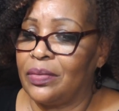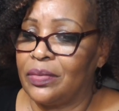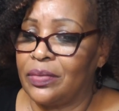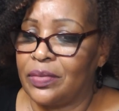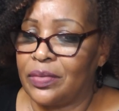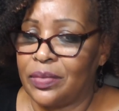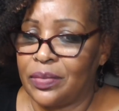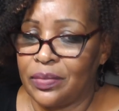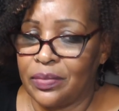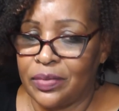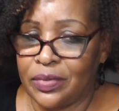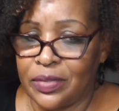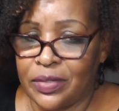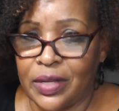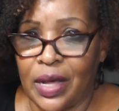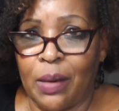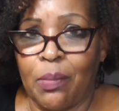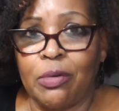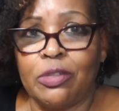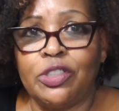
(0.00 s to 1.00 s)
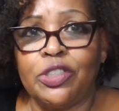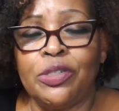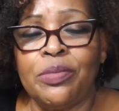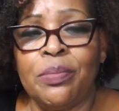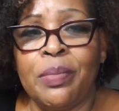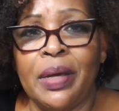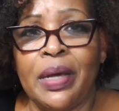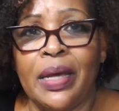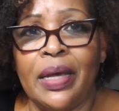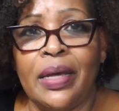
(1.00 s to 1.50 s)
say what you
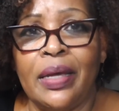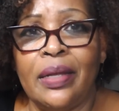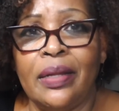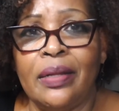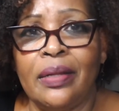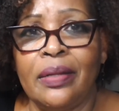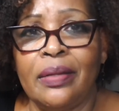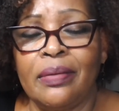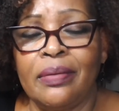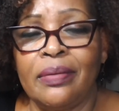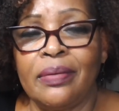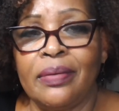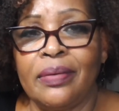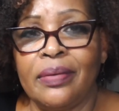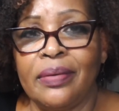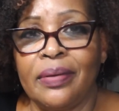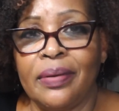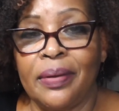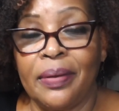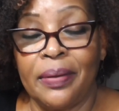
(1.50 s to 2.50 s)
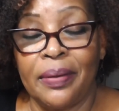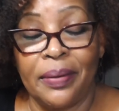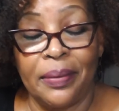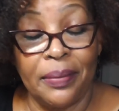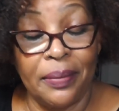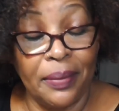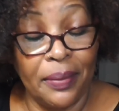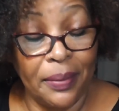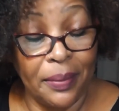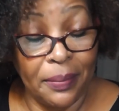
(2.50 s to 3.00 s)
mean
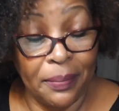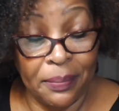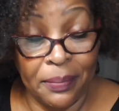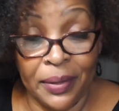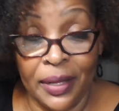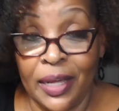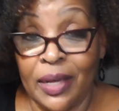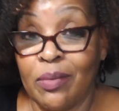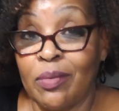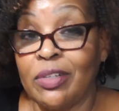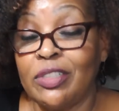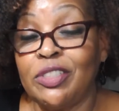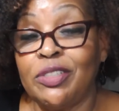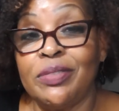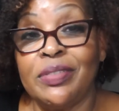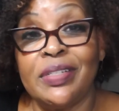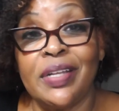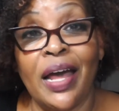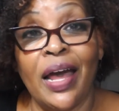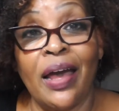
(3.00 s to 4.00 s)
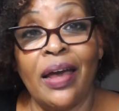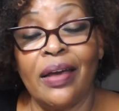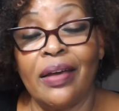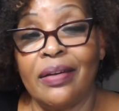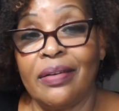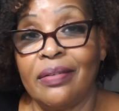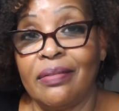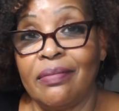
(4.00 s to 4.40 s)
what you say.